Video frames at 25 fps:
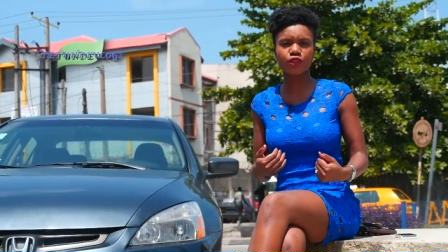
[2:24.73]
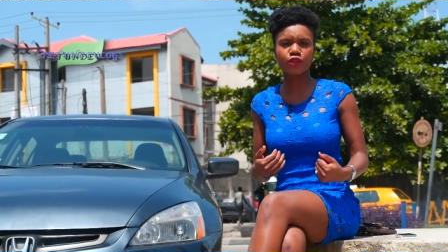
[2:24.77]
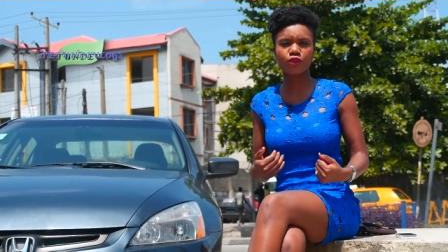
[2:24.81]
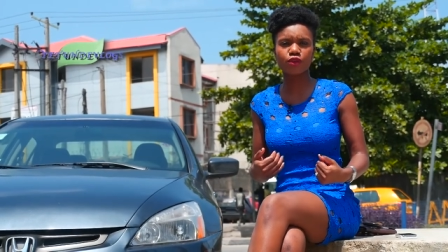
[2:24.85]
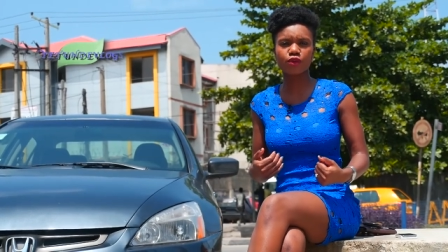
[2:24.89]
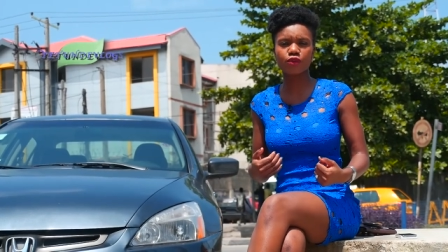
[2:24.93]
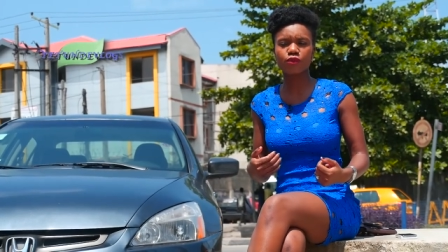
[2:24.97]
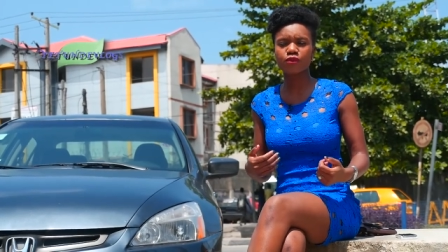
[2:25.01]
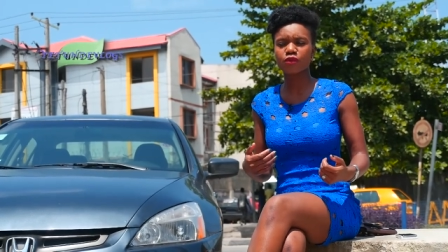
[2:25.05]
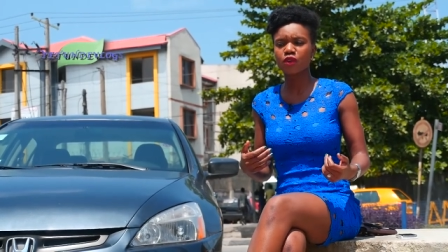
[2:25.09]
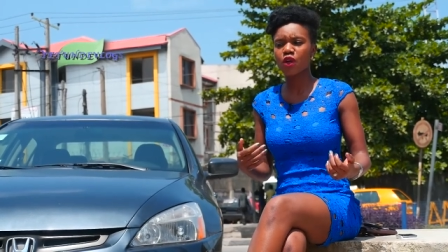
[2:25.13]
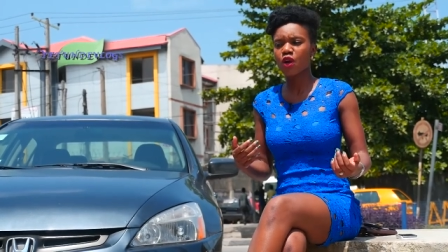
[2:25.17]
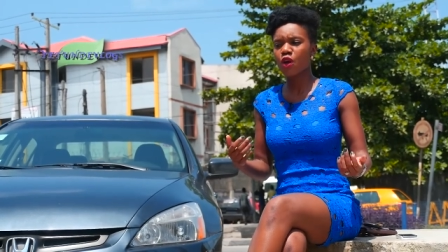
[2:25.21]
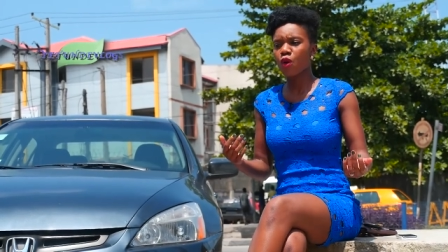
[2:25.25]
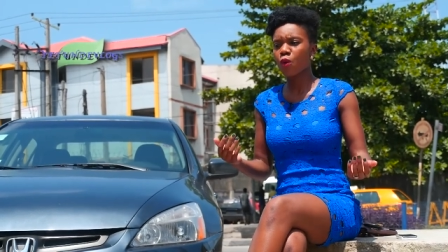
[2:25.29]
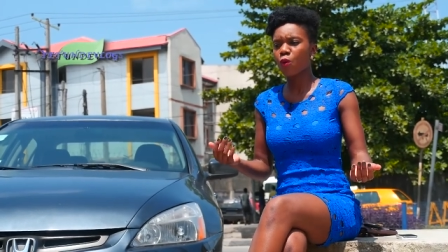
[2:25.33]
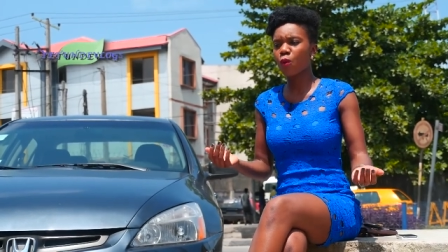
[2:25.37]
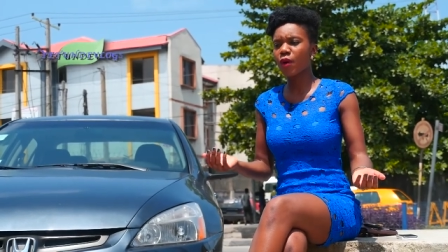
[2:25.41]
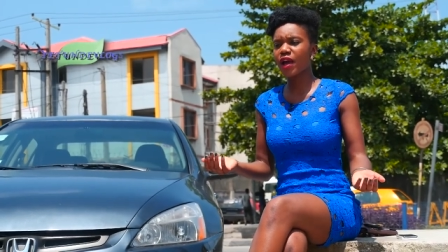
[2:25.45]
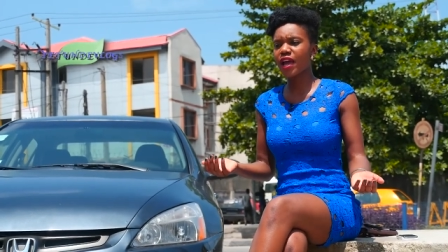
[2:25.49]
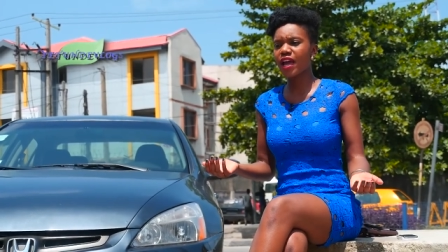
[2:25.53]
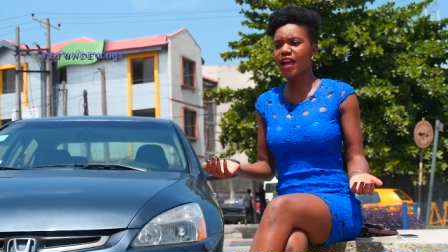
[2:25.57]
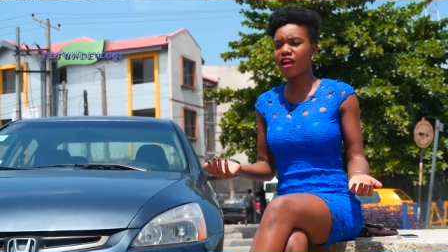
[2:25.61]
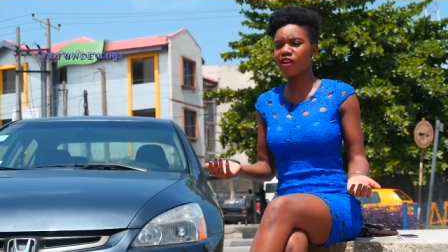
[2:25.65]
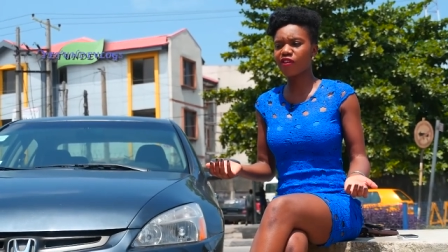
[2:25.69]
to
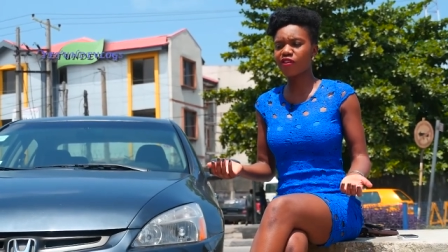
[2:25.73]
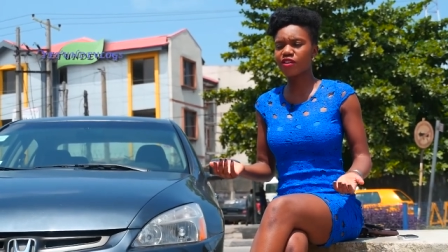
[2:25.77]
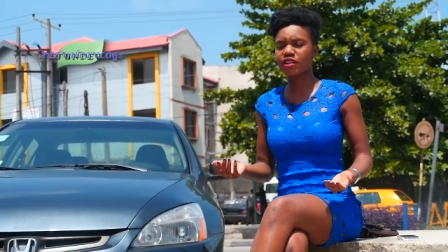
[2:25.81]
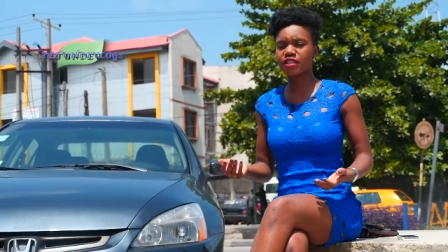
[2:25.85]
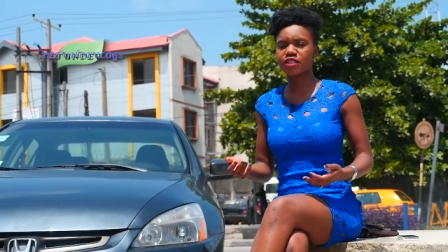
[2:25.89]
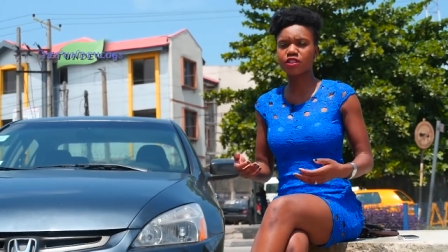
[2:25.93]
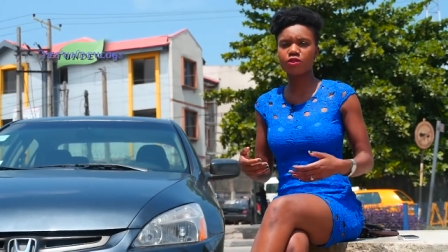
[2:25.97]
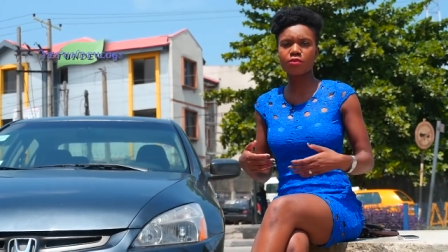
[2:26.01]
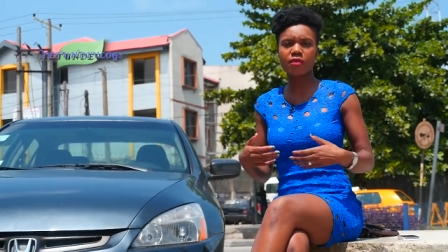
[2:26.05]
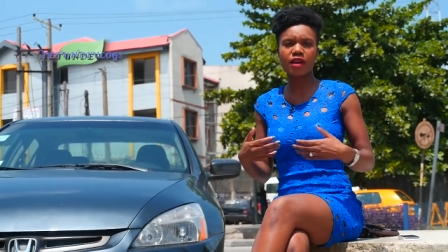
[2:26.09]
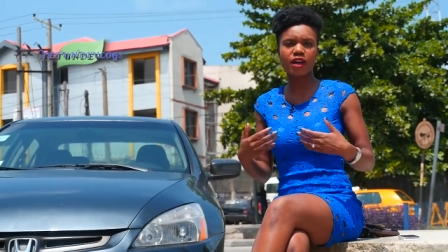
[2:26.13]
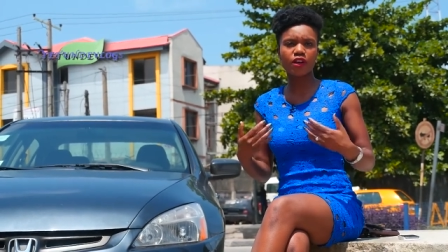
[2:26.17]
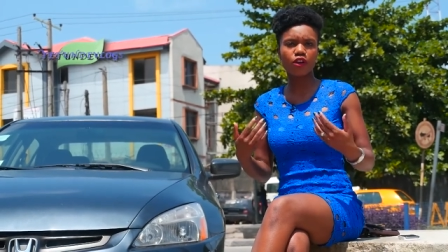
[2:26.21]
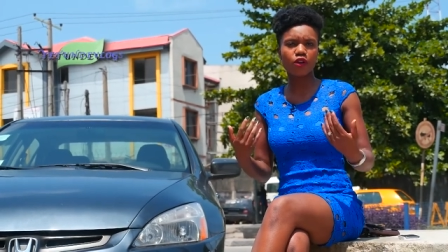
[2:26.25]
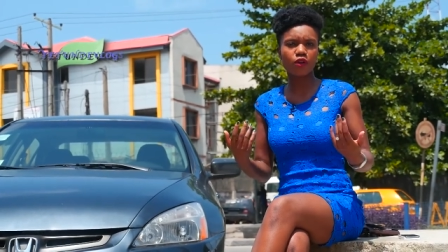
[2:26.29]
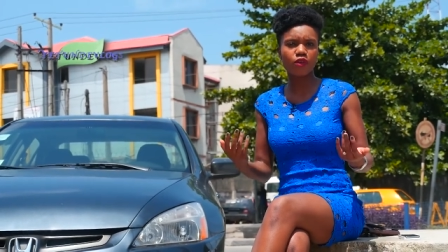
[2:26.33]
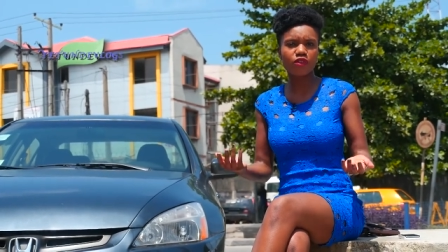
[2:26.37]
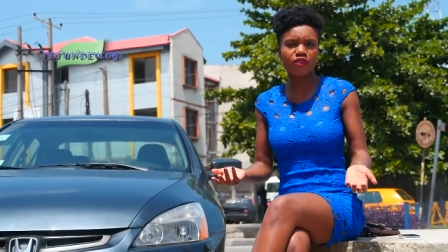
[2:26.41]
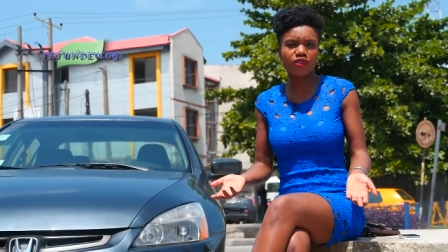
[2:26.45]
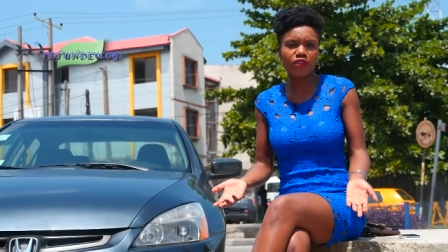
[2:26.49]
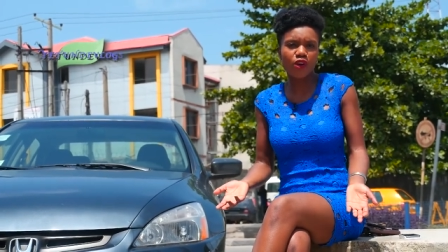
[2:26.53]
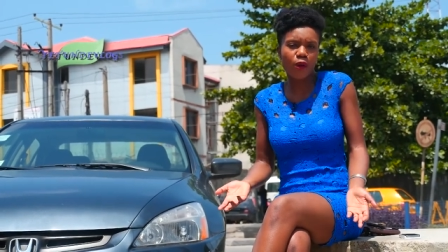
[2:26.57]
whereas you might go,